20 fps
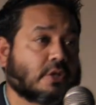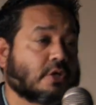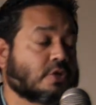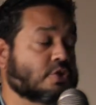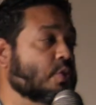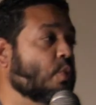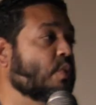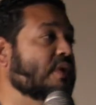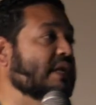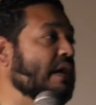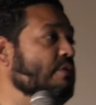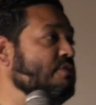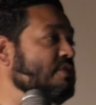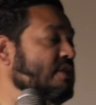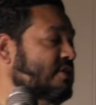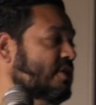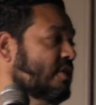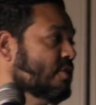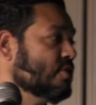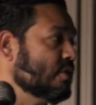So when I was a
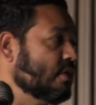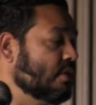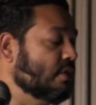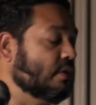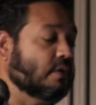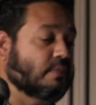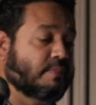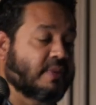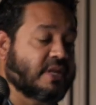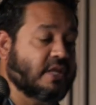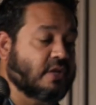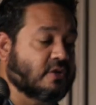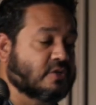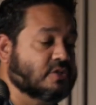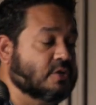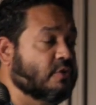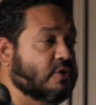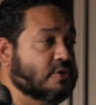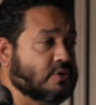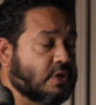teacher many years
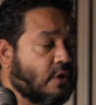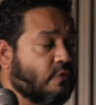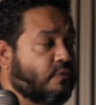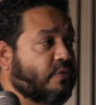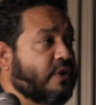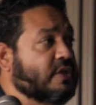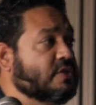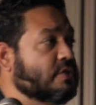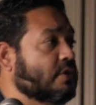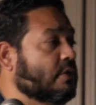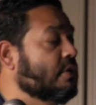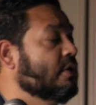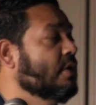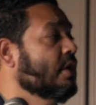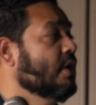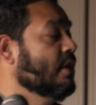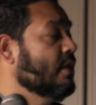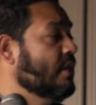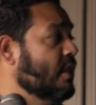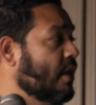ago, John Fraser,
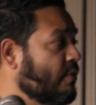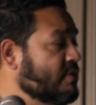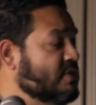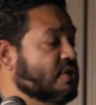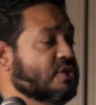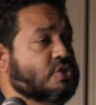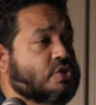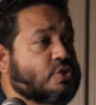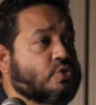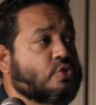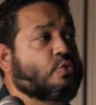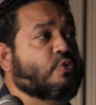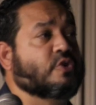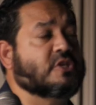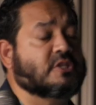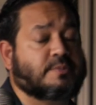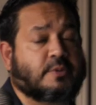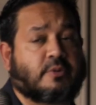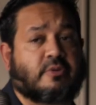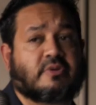there was a student who
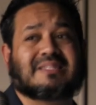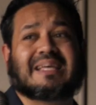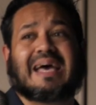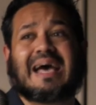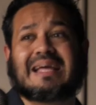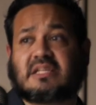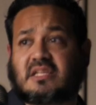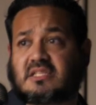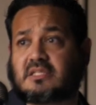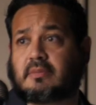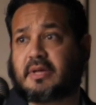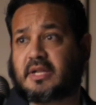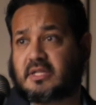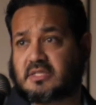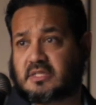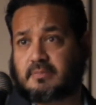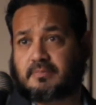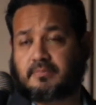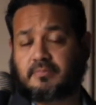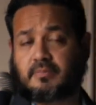experienced
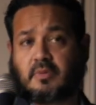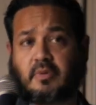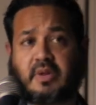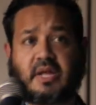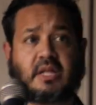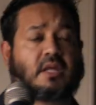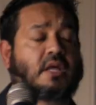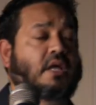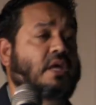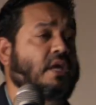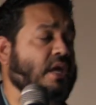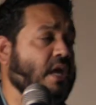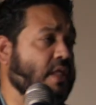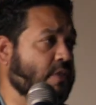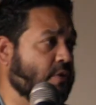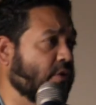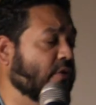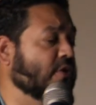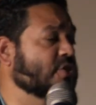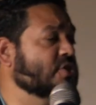anti-Semitism, right? In
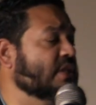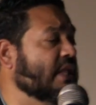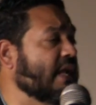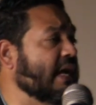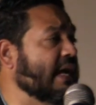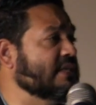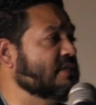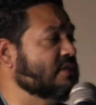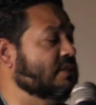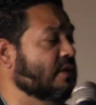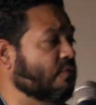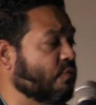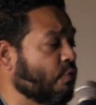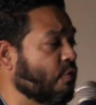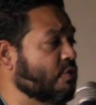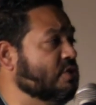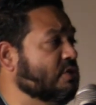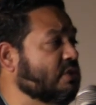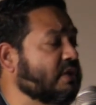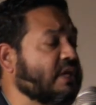their English class,
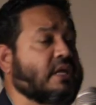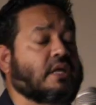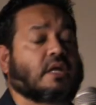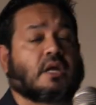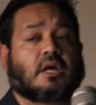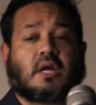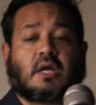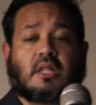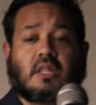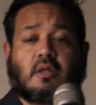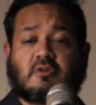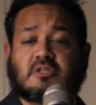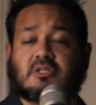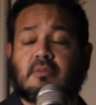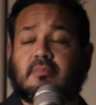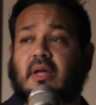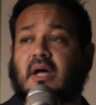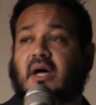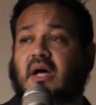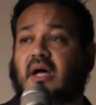unfortunately, there were
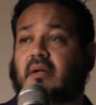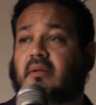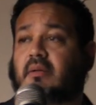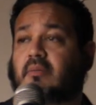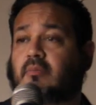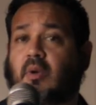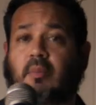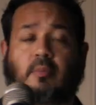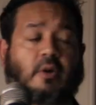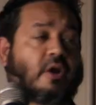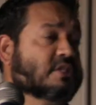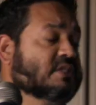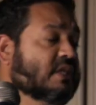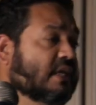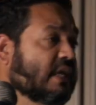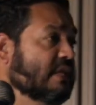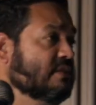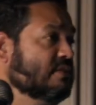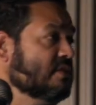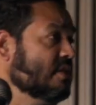some remarks
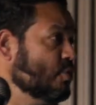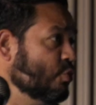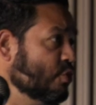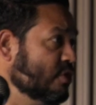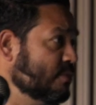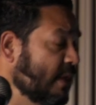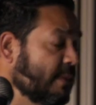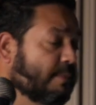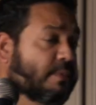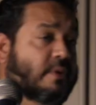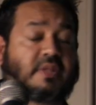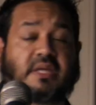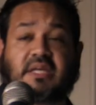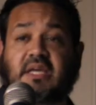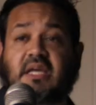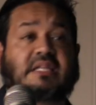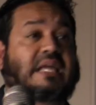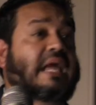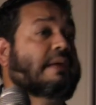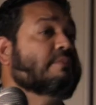against the Jewish people. The
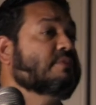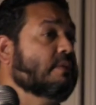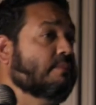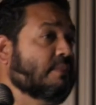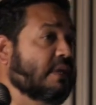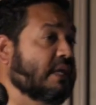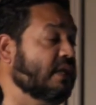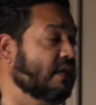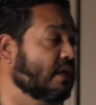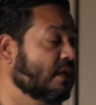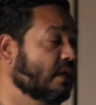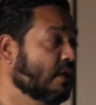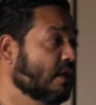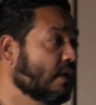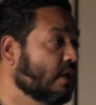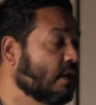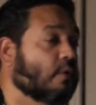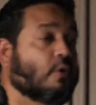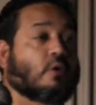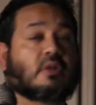kid came to me.
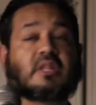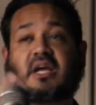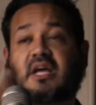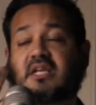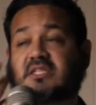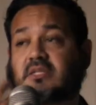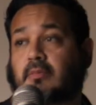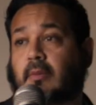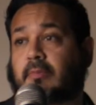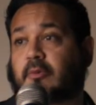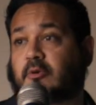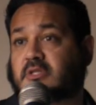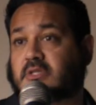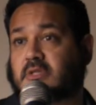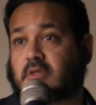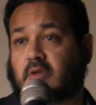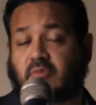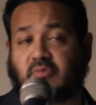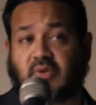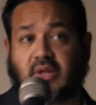Only because I'm a
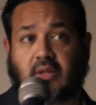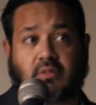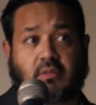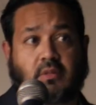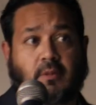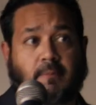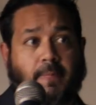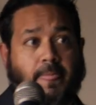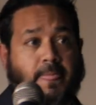person of faith.